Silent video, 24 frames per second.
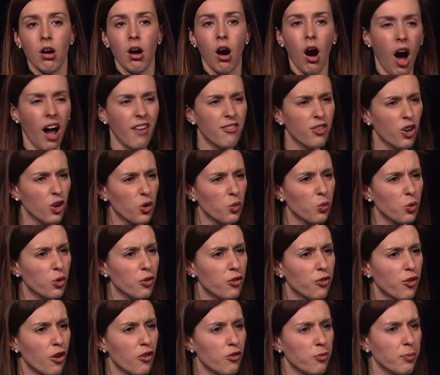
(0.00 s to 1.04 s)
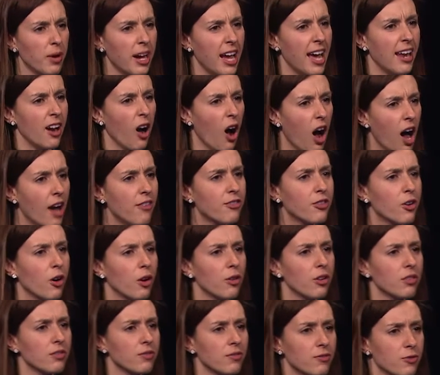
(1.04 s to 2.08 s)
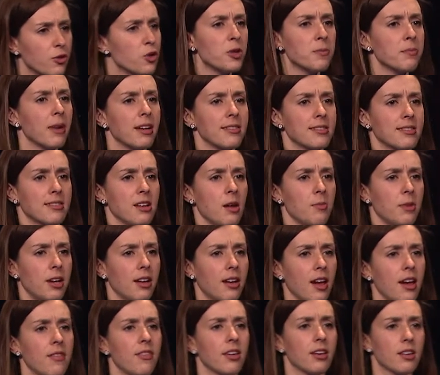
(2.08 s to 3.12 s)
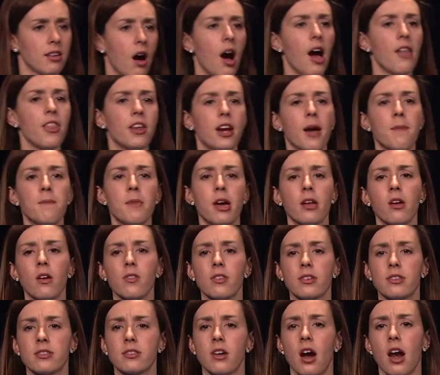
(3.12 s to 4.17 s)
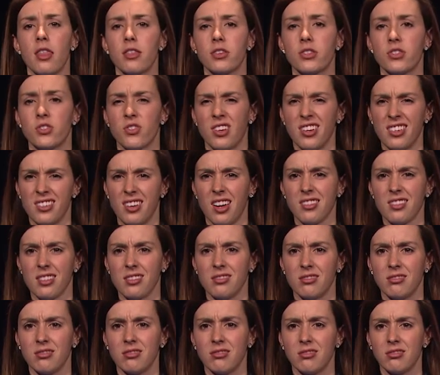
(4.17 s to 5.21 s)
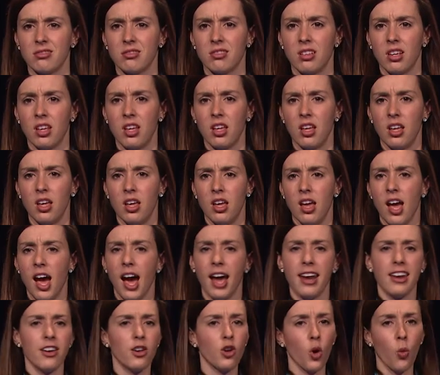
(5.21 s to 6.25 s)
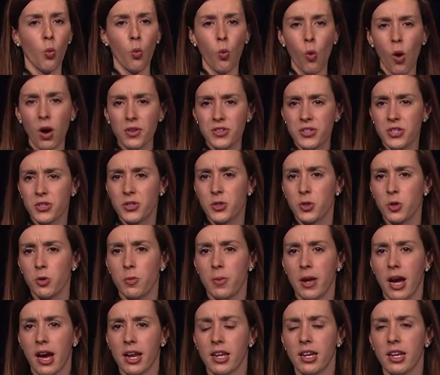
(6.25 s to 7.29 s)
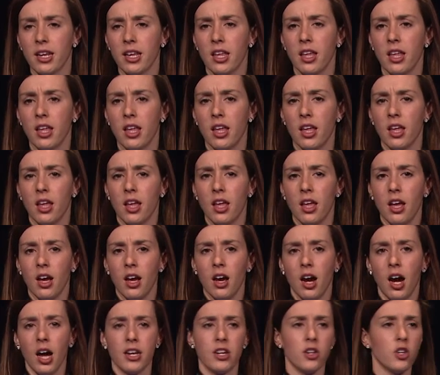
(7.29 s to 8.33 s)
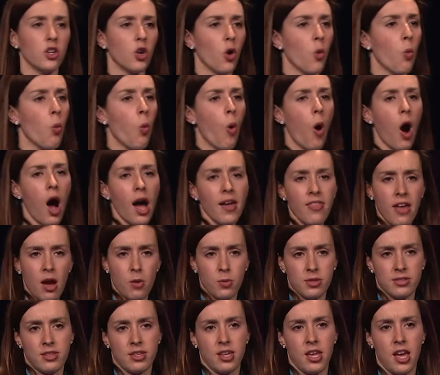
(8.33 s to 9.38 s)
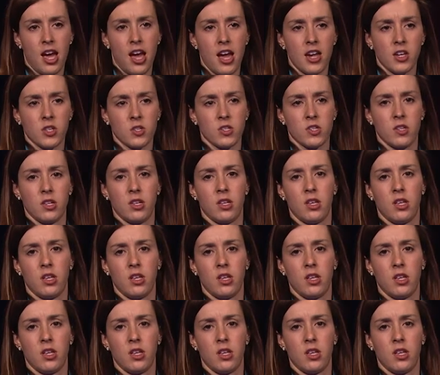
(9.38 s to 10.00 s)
I've got a roof over my head, I've got food in my stomach, and the guy that I met on the side of the street doesn't? I didn't know what to do about it. I didn't know why that was the case.